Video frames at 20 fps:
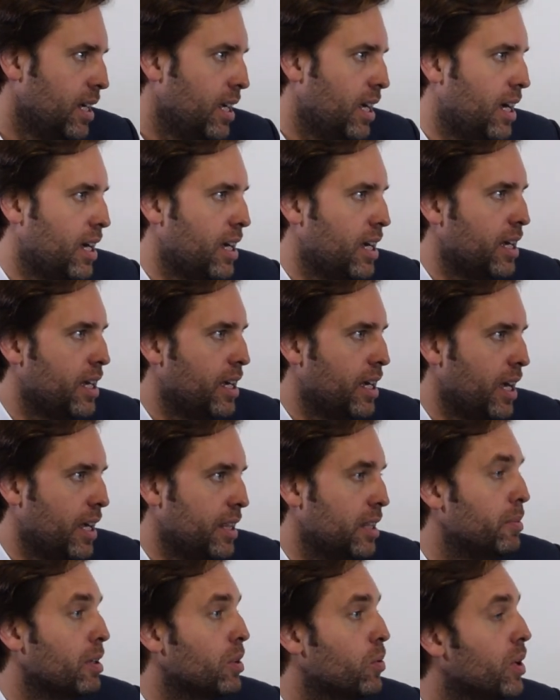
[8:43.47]
Uh,
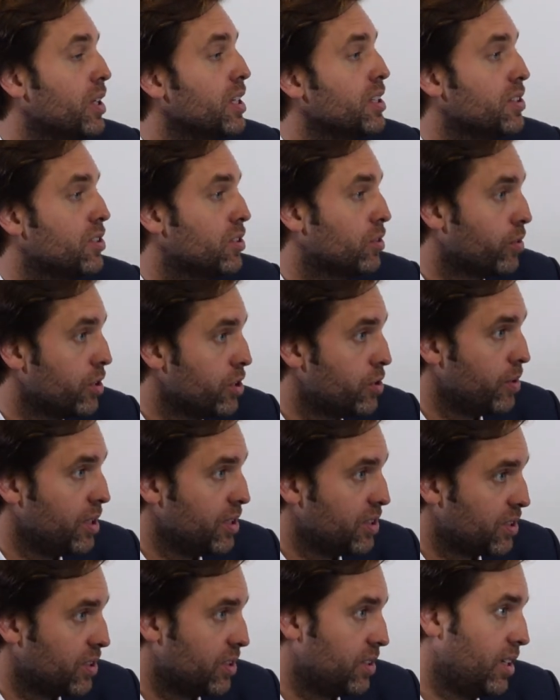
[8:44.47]
and the big one is storage
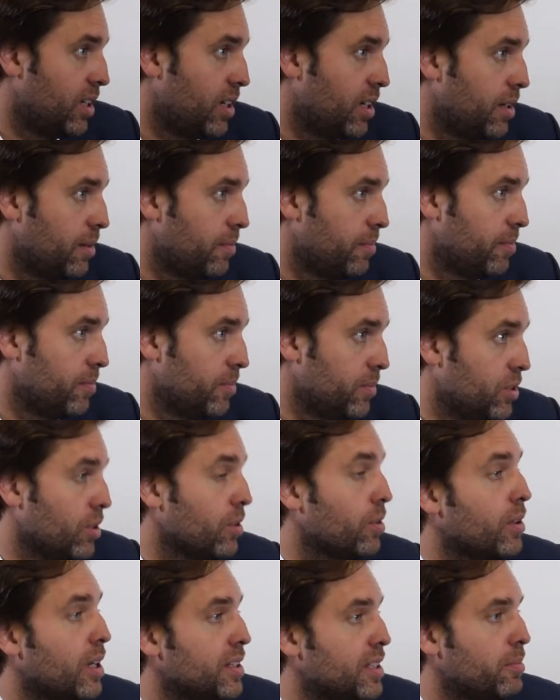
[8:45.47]
risks. Um,
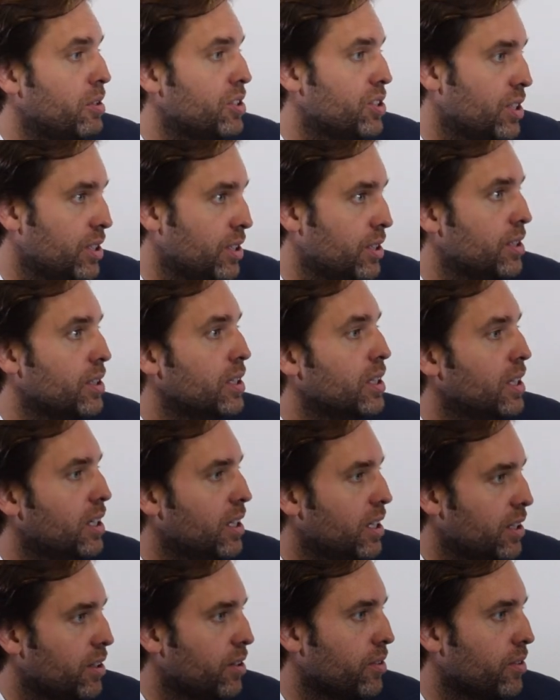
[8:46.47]
so as I mentioned, you